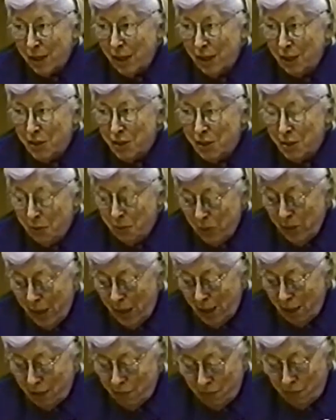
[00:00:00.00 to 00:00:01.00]
until
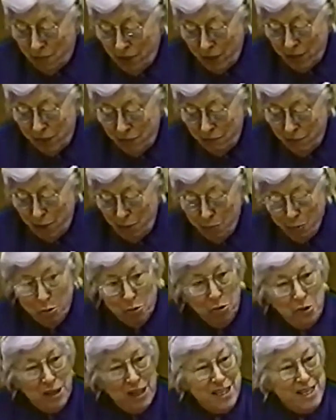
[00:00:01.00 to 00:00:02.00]
we had effectively
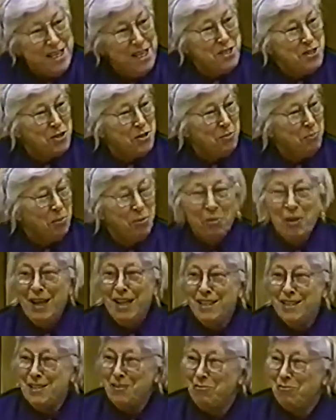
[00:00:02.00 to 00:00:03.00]
ruined the Easter
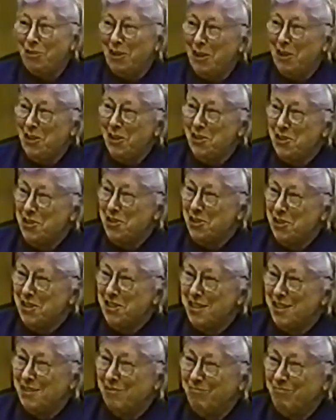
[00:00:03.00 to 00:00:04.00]
parades in front of the
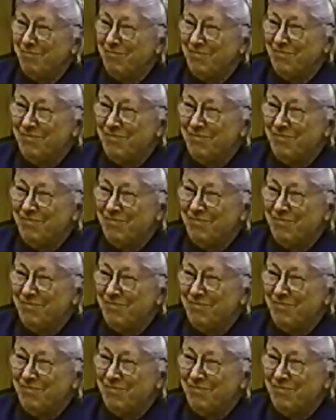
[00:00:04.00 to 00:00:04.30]
churches.